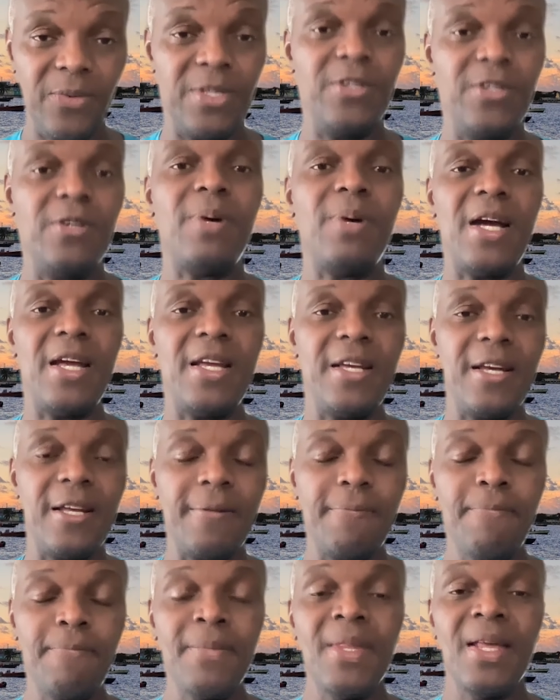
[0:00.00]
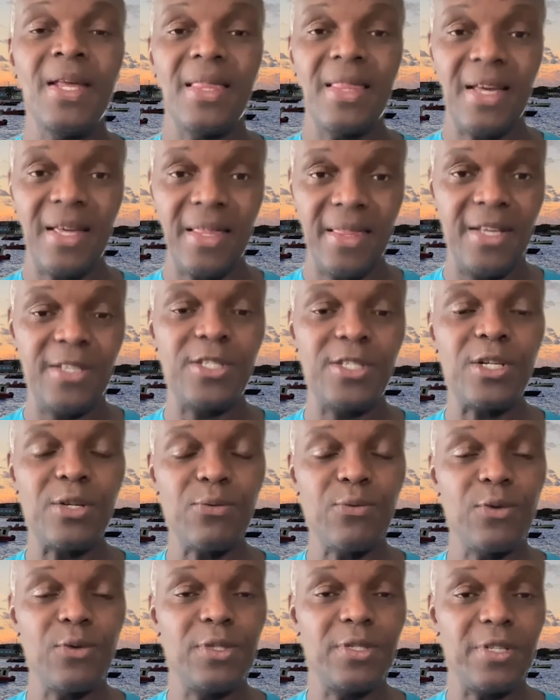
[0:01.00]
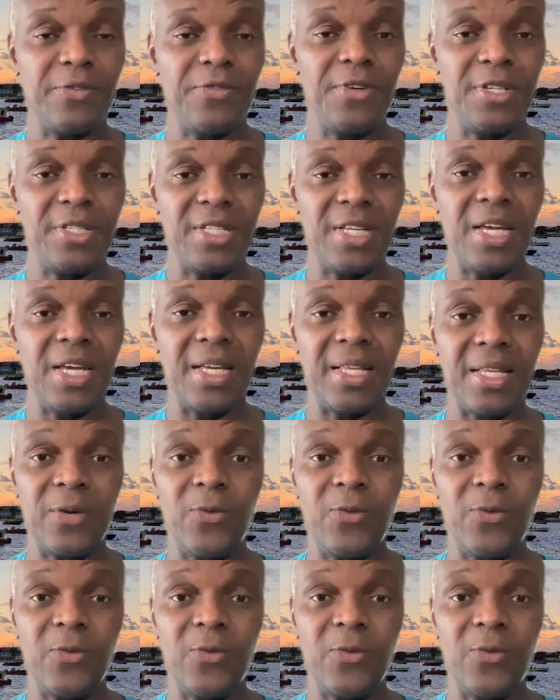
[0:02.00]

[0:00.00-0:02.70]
when you're buying it that these are the rules of your ticket,